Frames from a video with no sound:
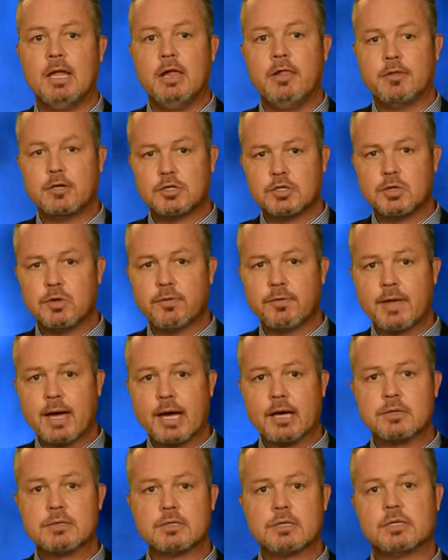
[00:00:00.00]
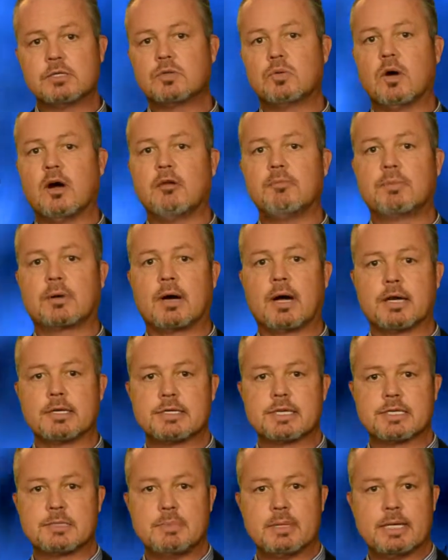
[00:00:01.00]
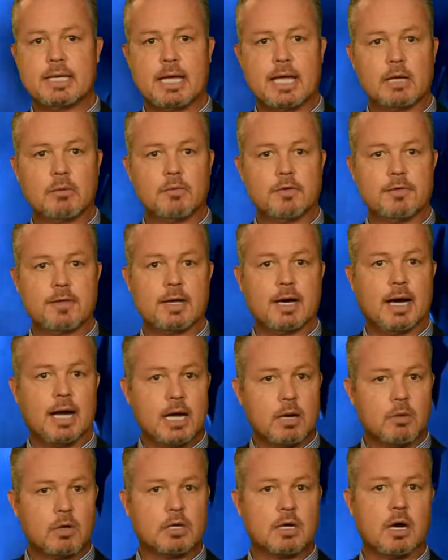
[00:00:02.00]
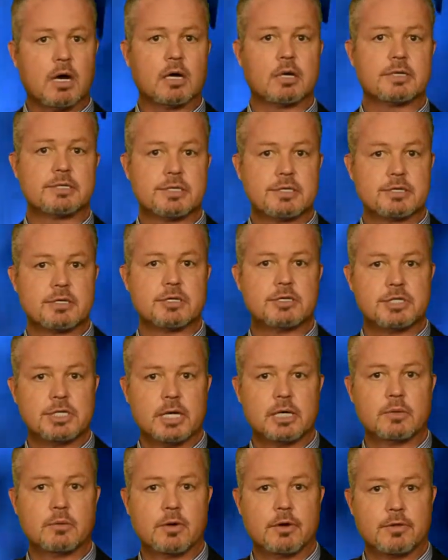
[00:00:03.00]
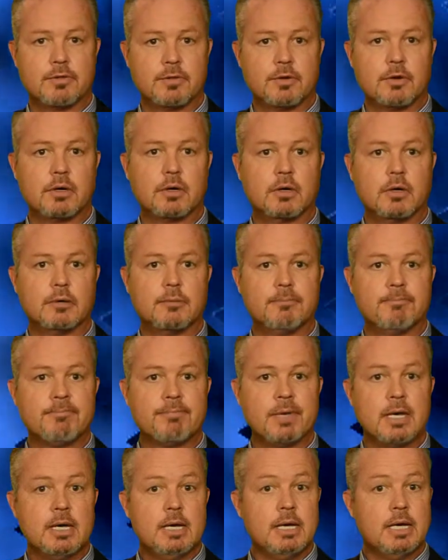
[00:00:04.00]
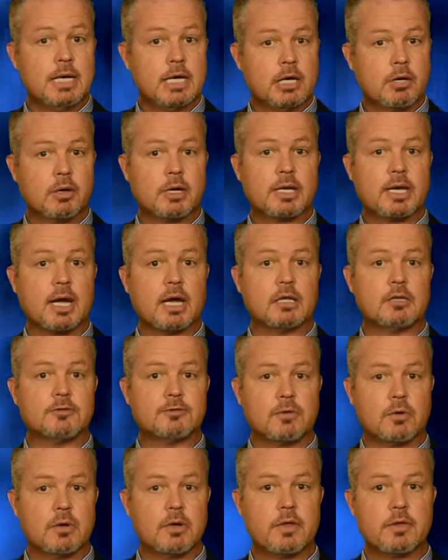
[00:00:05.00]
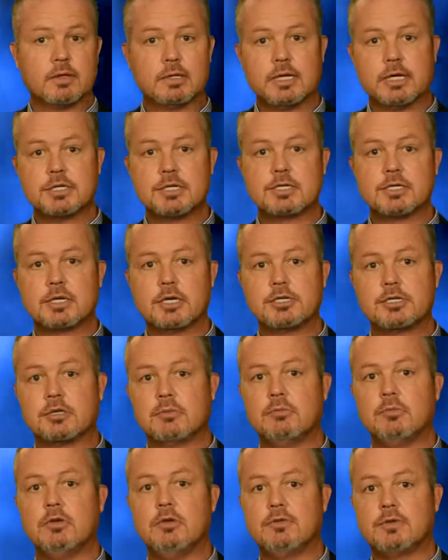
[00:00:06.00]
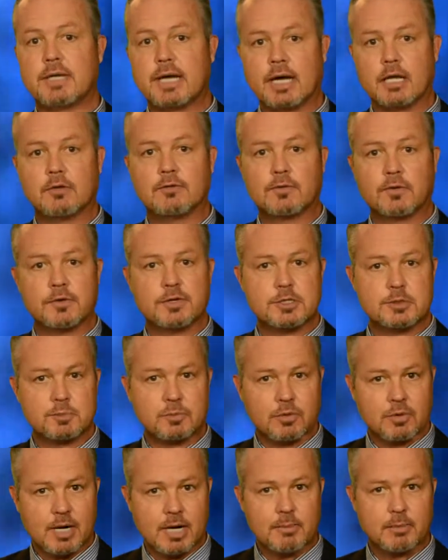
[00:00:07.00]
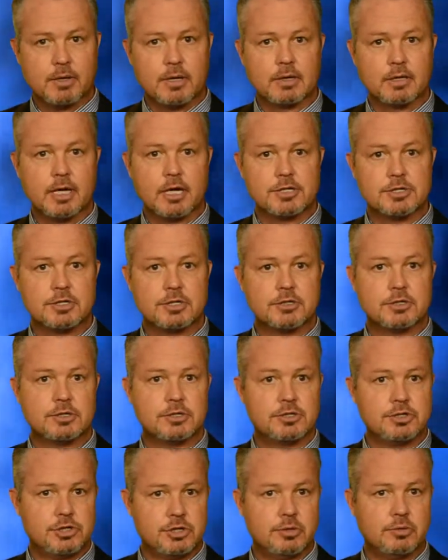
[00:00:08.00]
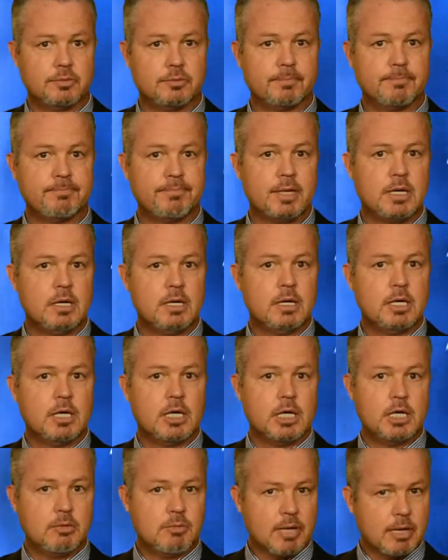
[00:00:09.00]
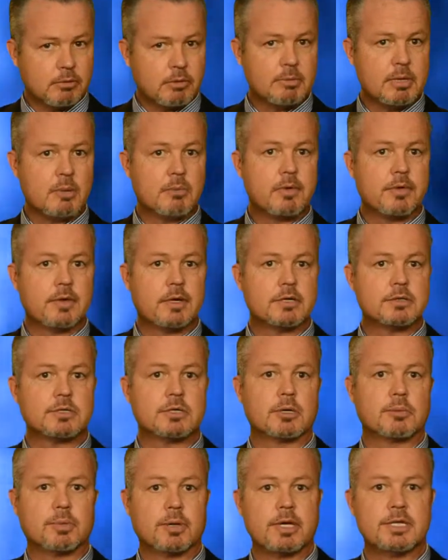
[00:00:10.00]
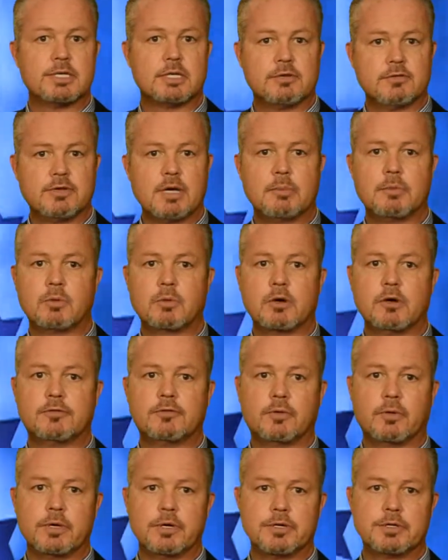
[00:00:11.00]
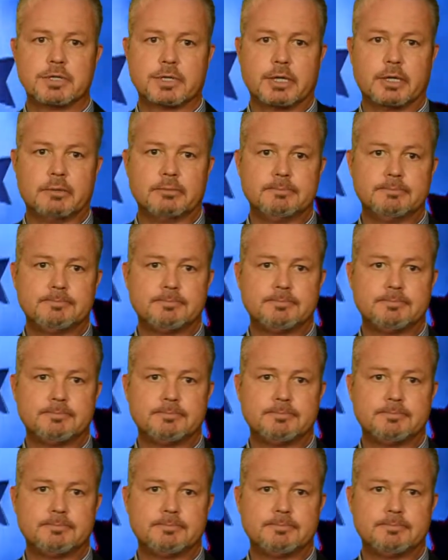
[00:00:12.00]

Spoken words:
The 2012 process began with the Iowa caucuses on January 3rd. Here in California, the legislature moved California's primary election to June. You might remember that it took place in February 4 years ago.